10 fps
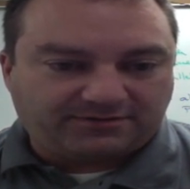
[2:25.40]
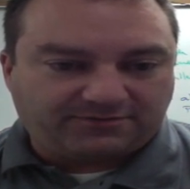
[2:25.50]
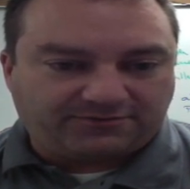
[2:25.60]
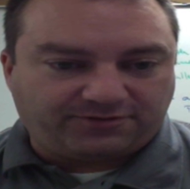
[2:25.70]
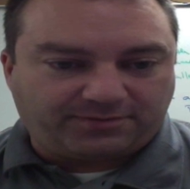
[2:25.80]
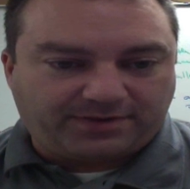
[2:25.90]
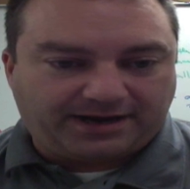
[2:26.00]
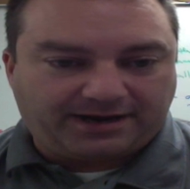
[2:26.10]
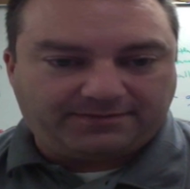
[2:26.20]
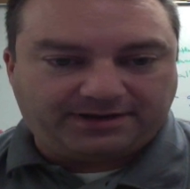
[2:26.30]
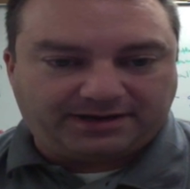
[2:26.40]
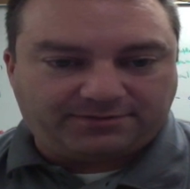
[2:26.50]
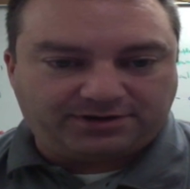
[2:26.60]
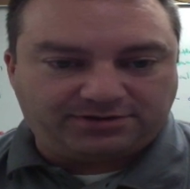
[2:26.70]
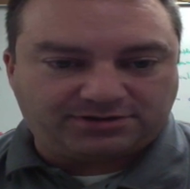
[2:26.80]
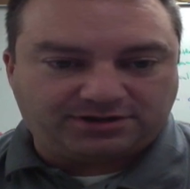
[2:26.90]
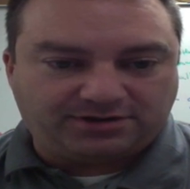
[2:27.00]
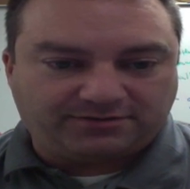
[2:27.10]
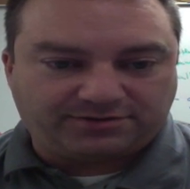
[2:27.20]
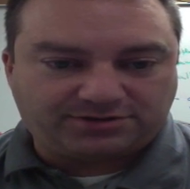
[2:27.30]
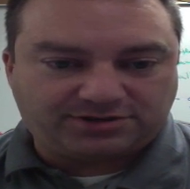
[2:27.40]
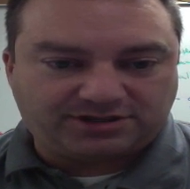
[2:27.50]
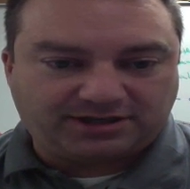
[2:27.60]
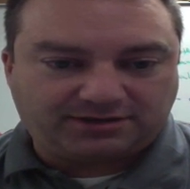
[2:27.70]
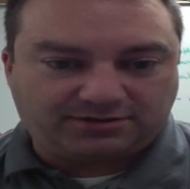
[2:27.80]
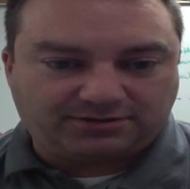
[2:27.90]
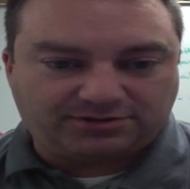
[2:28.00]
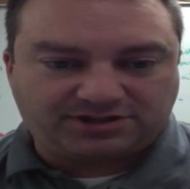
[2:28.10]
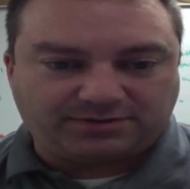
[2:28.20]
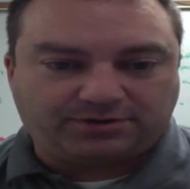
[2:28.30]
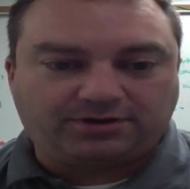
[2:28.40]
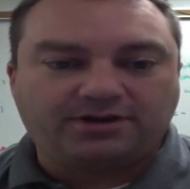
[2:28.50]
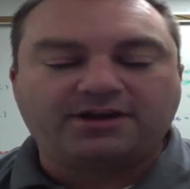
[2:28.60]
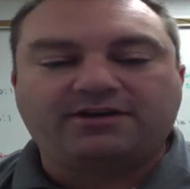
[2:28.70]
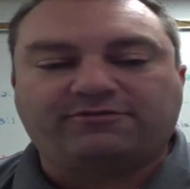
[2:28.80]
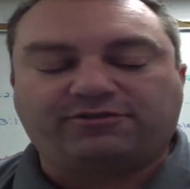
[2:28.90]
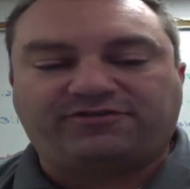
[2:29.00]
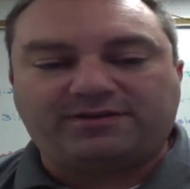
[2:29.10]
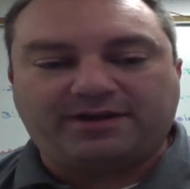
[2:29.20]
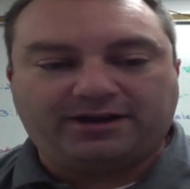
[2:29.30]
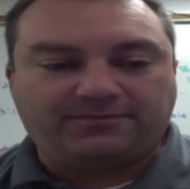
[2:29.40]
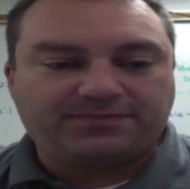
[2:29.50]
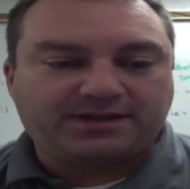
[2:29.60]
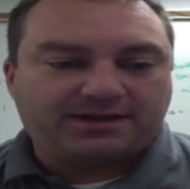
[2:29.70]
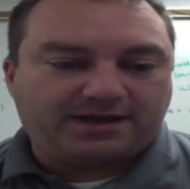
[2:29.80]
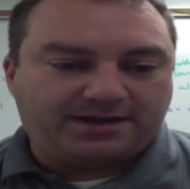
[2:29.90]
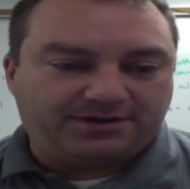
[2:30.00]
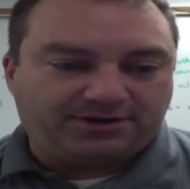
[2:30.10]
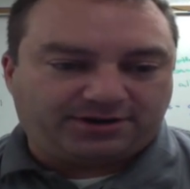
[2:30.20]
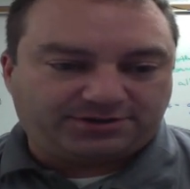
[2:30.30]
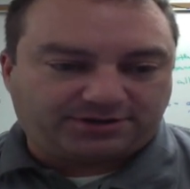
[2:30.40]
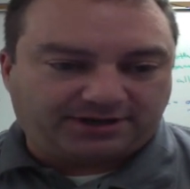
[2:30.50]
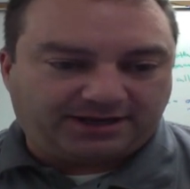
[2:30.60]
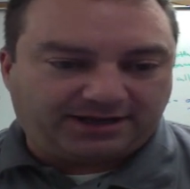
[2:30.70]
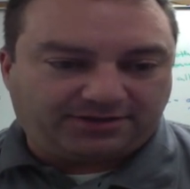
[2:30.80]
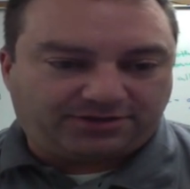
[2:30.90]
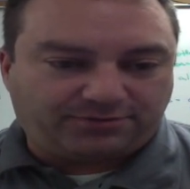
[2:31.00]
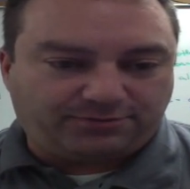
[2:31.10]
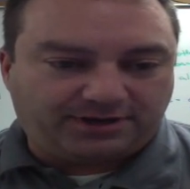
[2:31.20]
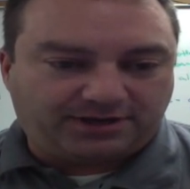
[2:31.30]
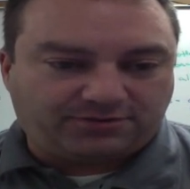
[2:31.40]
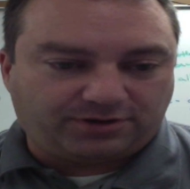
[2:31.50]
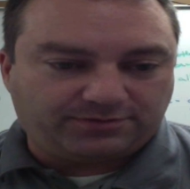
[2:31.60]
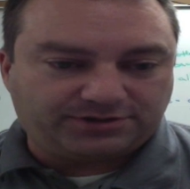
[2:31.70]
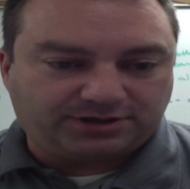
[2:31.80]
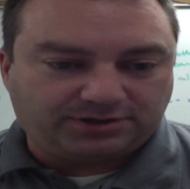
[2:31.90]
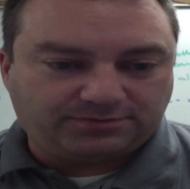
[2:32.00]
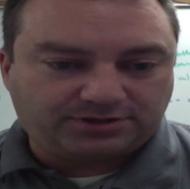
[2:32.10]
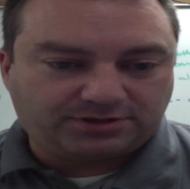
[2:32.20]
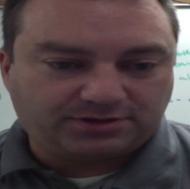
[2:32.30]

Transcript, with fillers: from mom, and I'm going to use the universal signal or symbol for female, and then you're also going to get three chromosomes